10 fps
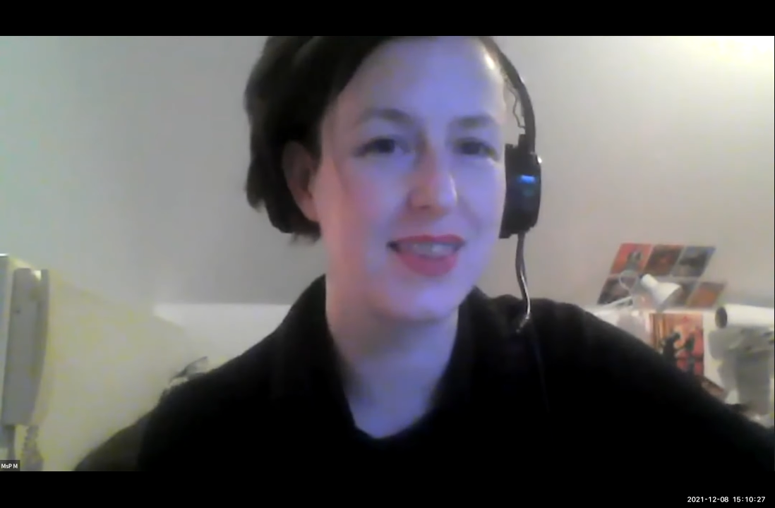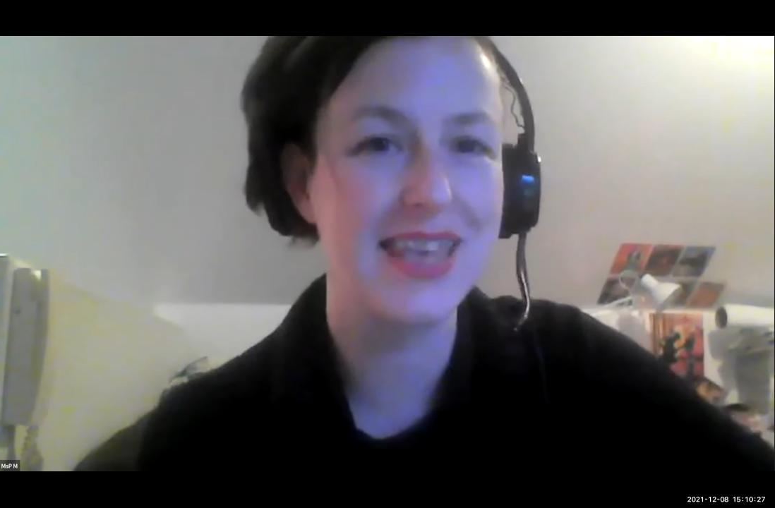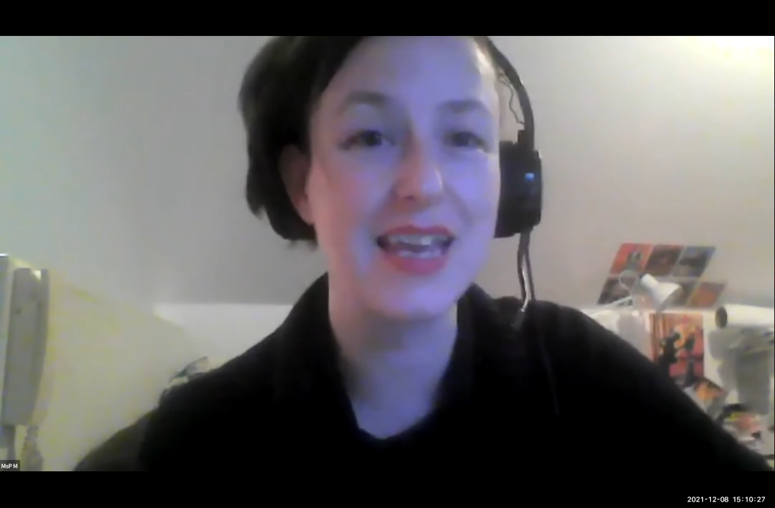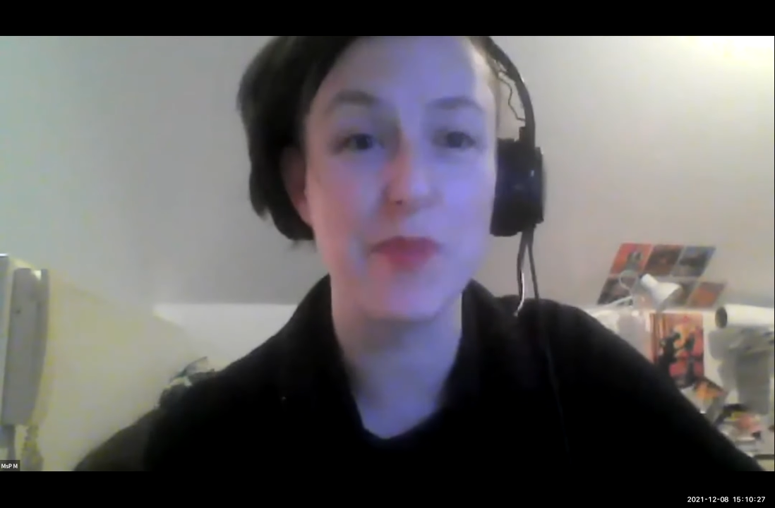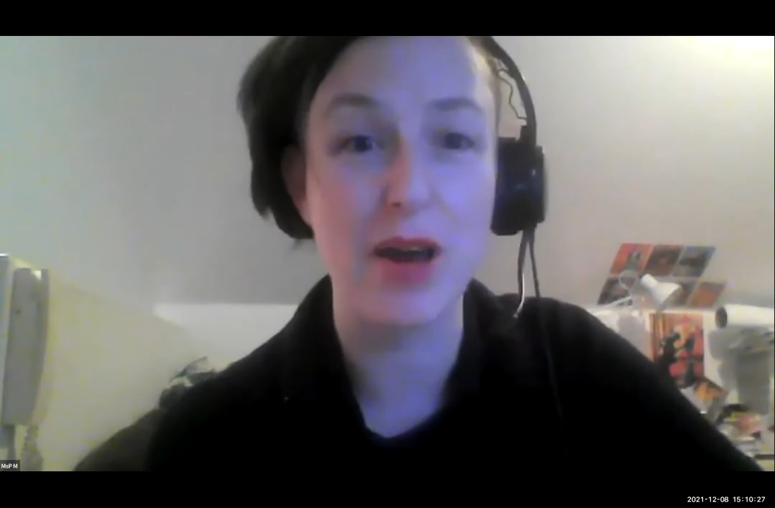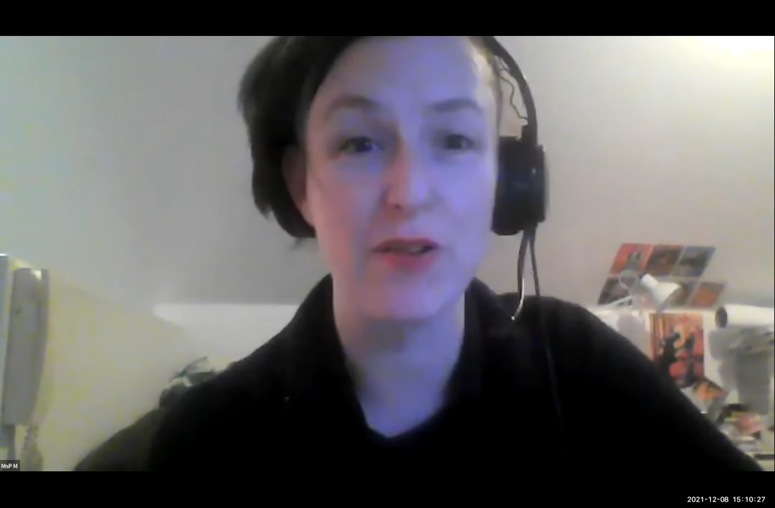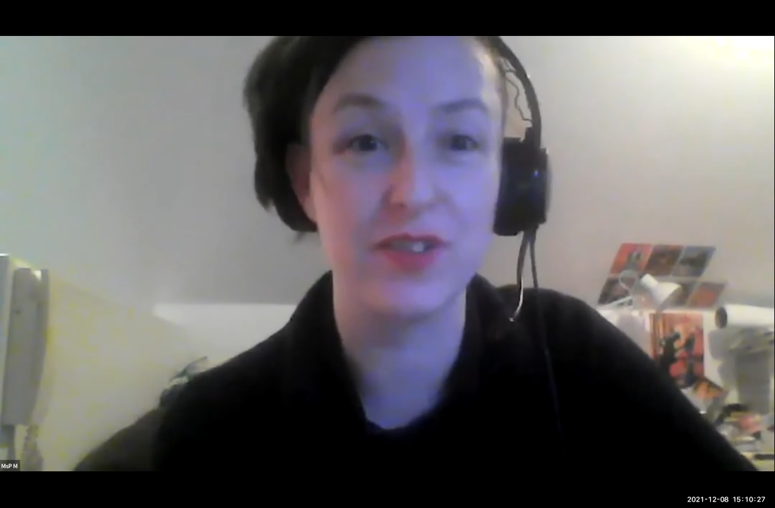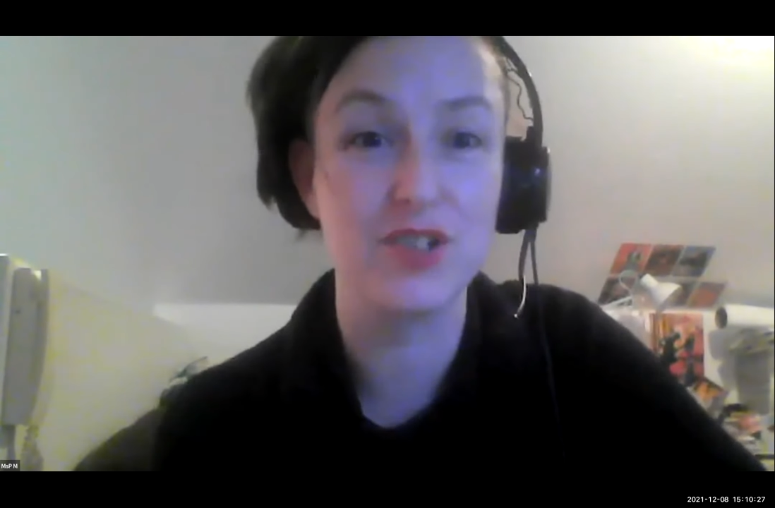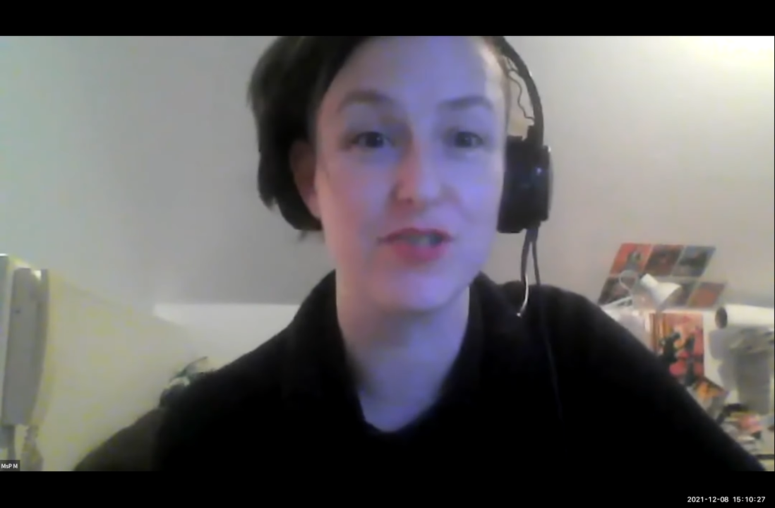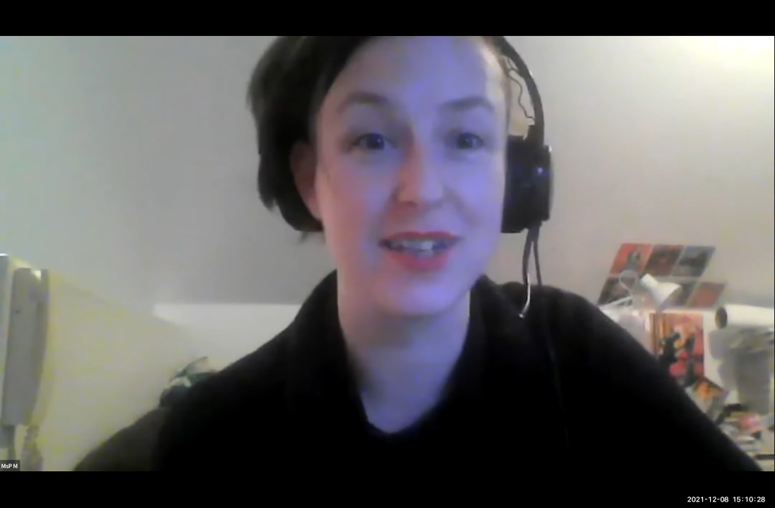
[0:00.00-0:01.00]
think about
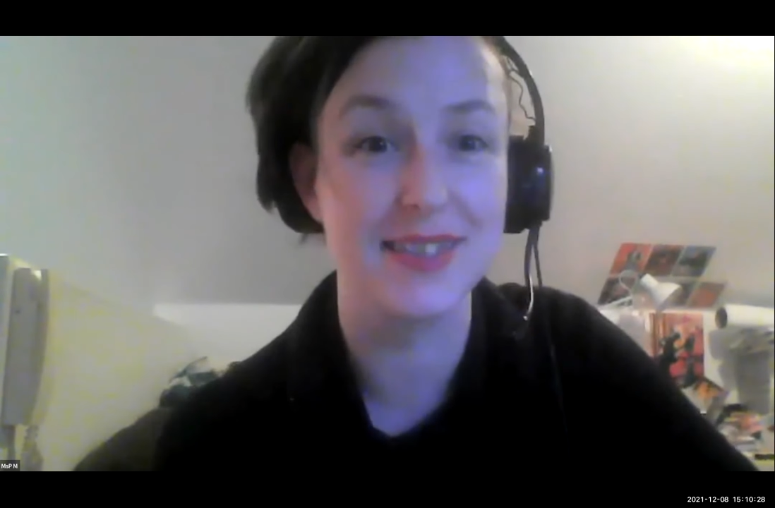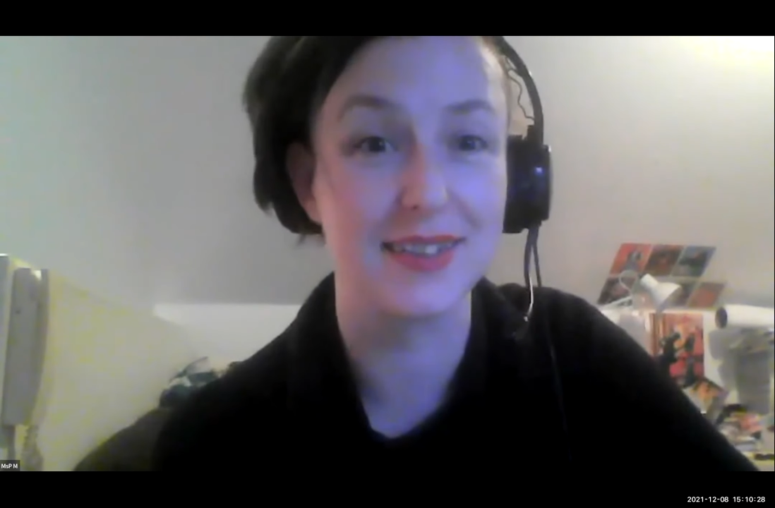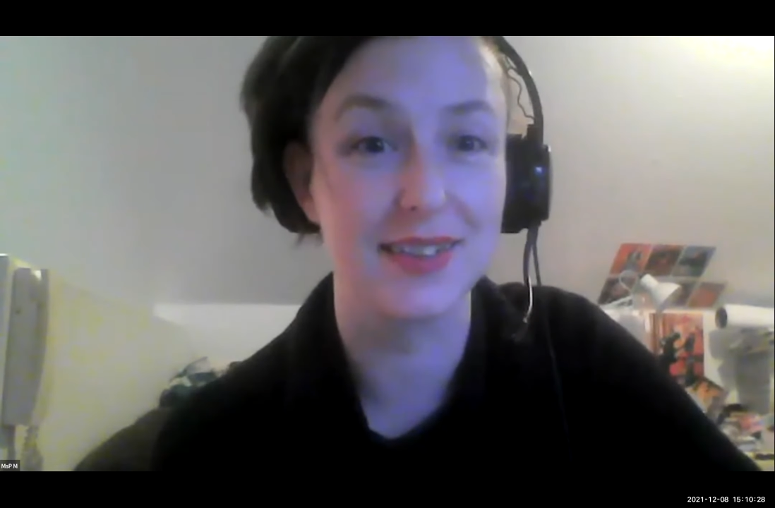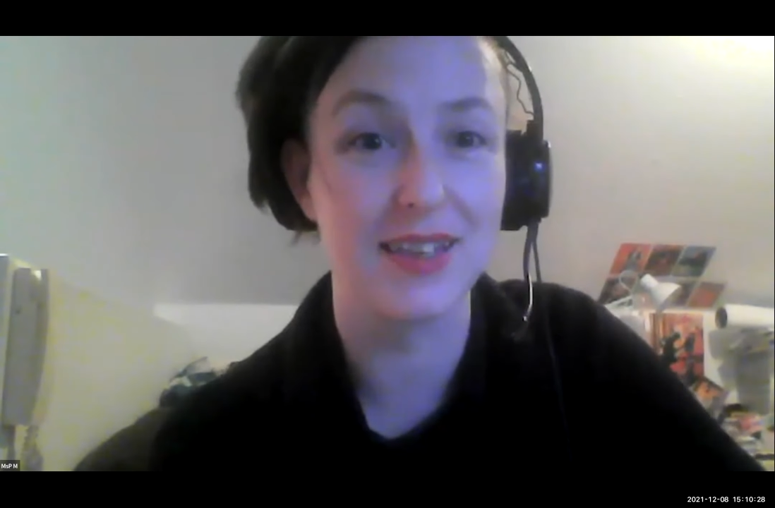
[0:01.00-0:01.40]
fundraising.